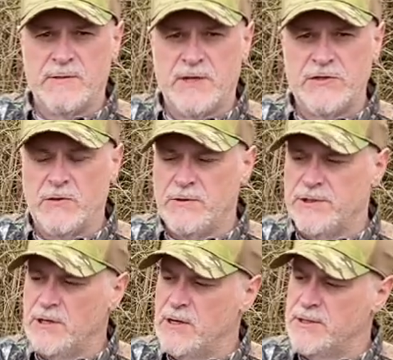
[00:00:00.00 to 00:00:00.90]
my solar
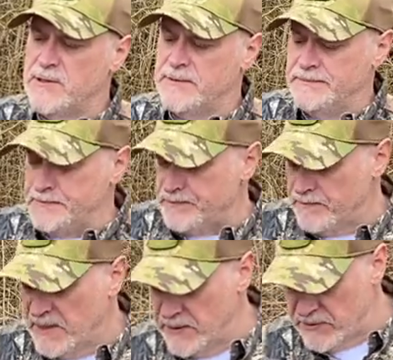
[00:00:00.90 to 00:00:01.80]
charger.
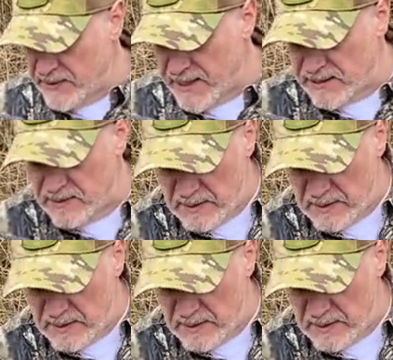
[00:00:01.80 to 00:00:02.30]
So that's going